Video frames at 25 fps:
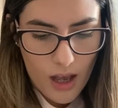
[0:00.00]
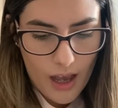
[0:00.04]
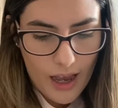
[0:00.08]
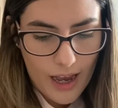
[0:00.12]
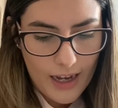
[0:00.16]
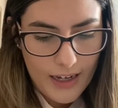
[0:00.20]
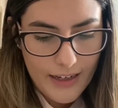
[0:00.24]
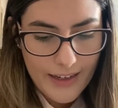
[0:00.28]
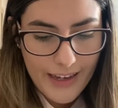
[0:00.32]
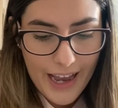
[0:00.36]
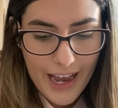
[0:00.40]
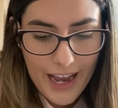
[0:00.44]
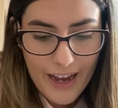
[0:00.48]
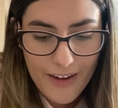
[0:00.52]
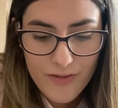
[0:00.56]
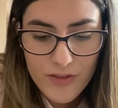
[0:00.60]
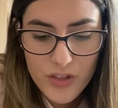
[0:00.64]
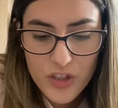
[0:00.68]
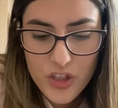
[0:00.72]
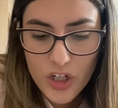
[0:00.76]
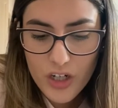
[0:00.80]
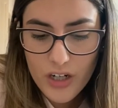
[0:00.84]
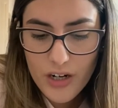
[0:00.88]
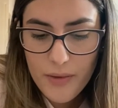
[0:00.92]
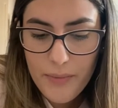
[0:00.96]
I have
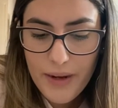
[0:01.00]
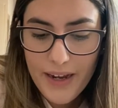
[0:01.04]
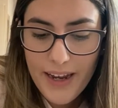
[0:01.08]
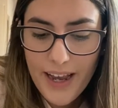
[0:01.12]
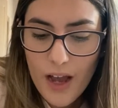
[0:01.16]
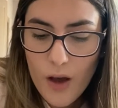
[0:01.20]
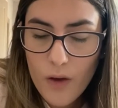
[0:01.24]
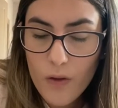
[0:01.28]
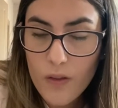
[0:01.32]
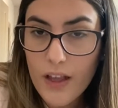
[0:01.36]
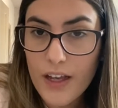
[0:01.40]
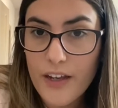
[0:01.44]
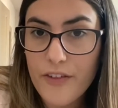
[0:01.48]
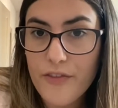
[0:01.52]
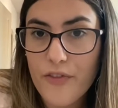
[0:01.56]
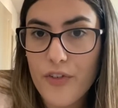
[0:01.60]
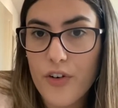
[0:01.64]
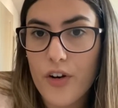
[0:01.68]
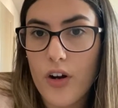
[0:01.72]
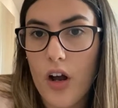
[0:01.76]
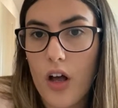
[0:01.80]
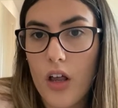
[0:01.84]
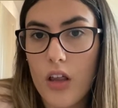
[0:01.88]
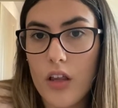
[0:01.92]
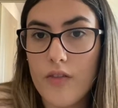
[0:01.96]
started my outline
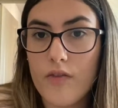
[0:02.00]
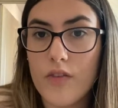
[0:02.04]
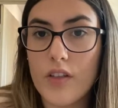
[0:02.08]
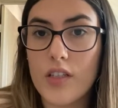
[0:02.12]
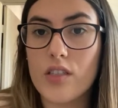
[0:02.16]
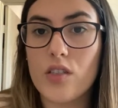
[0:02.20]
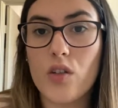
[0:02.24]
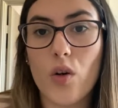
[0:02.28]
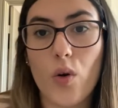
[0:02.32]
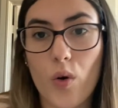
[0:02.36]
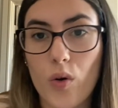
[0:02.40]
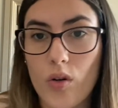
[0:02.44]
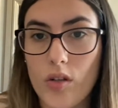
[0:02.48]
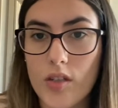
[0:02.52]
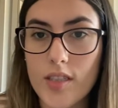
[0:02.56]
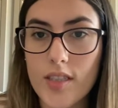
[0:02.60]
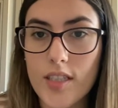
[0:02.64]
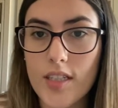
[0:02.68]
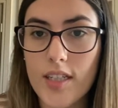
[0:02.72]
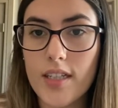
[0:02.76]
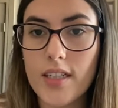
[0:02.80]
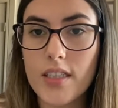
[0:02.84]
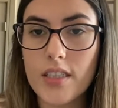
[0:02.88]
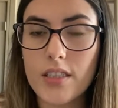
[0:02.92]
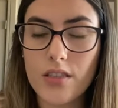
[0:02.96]
for all of these
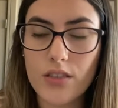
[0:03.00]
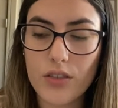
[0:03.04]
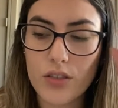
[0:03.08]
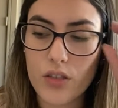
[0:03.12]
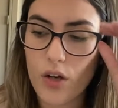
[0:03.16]
courses,